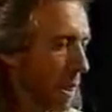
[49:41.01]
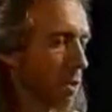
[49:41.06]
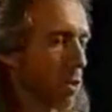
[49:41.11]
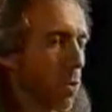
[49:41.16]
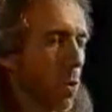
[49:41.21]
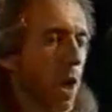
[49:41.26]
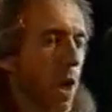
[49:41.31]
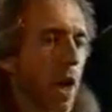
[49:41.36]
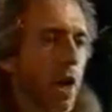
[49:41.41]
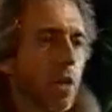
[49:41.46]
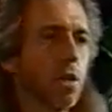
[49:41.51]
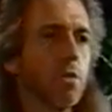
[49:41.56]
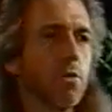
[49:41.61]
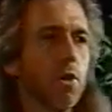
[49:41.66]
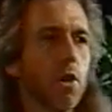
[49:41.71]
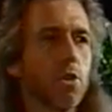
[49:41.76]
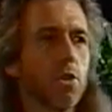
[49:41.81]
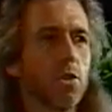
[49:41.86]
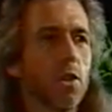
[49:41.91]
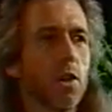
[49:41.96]
As we ask of
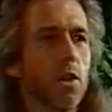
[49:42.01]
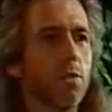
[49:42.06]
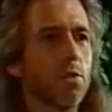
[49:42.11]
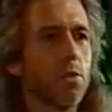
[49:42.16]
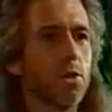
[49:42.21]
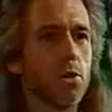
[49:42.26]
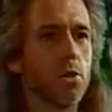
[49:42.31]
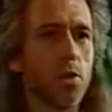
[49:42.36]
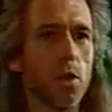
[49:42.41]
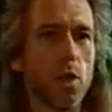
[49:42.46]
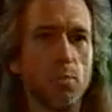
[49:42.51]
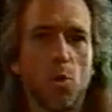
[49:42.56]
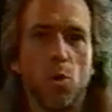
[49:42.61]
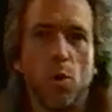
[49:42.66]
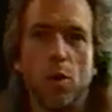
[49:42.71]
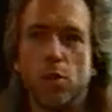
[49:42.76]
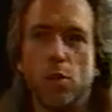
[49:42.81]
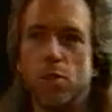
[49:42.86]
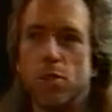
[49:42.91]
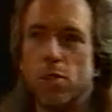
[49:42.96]
ourselves the same
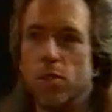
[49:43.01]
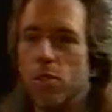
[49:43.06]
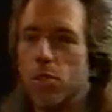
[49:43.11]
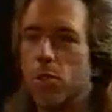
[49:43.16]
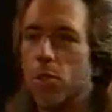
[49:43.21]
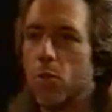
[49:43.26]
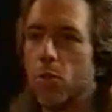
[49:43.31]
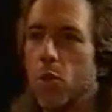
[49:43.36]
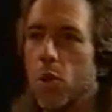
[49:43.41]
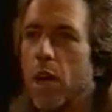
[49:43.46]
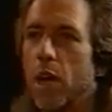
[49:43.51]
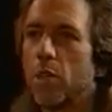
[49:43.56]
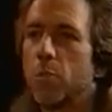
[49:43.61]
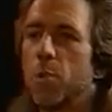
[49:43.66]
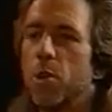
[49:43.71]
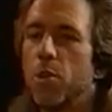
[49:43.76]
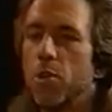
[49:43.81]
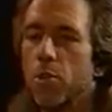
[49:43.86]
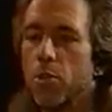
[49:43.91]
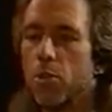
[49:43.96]
questions that were
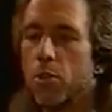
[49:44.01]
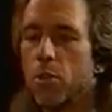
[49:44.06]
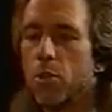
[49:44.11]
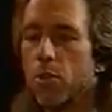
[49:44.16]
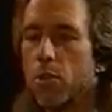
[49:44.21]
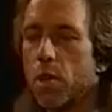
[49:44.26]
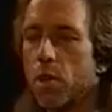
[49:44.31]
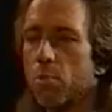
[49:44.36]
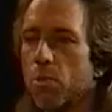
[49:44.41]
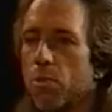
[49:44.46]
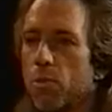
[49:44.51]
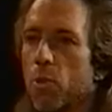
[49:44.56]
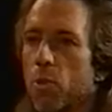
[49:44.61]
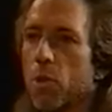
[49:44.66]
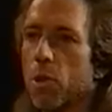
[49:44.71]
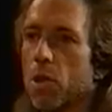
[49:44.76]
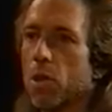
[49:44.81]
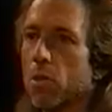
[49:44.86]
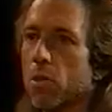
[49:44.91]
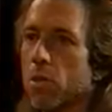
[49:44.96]
asked by those who have come
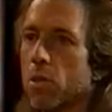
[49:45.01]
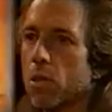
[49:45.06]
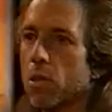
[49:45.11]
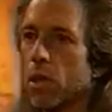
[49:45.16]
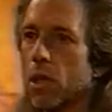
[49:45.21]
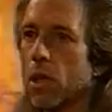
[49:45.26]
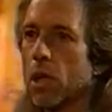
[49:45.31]
before us,